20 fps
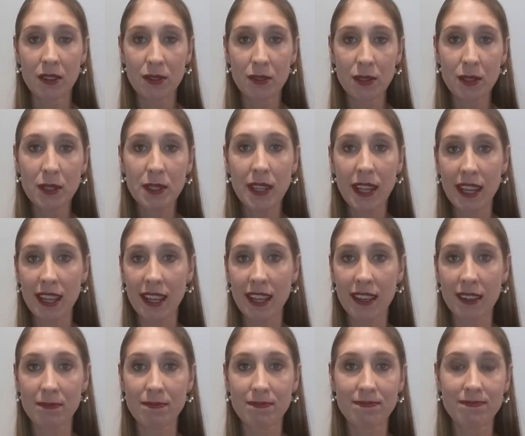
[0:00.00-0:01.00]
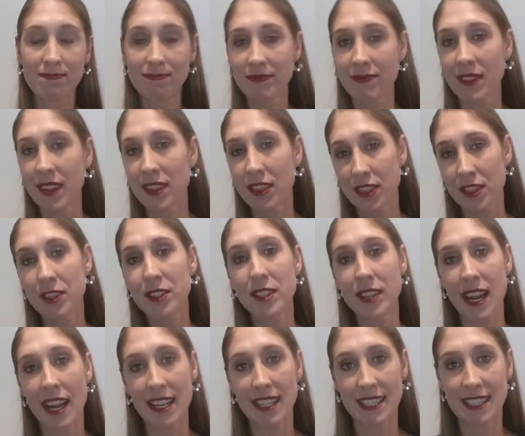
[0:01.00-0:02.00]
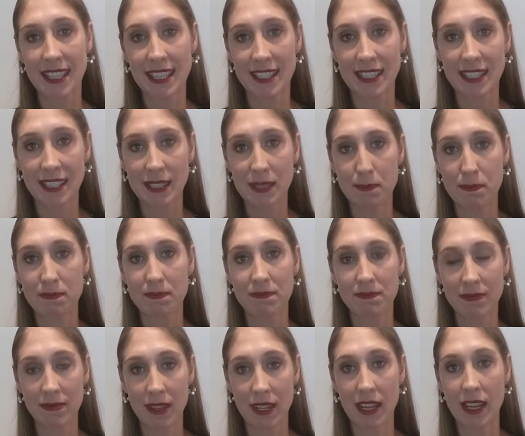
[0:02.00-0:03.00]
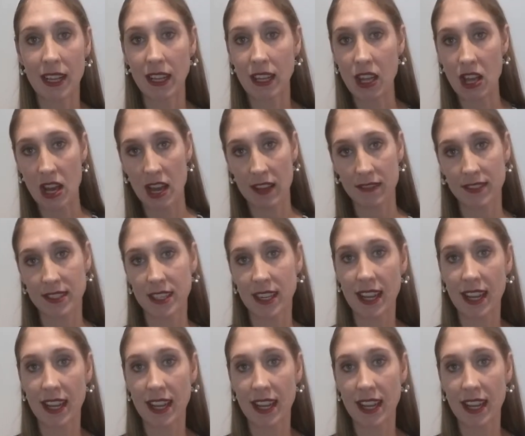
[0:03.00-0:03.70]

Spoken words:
their ancestors' lives.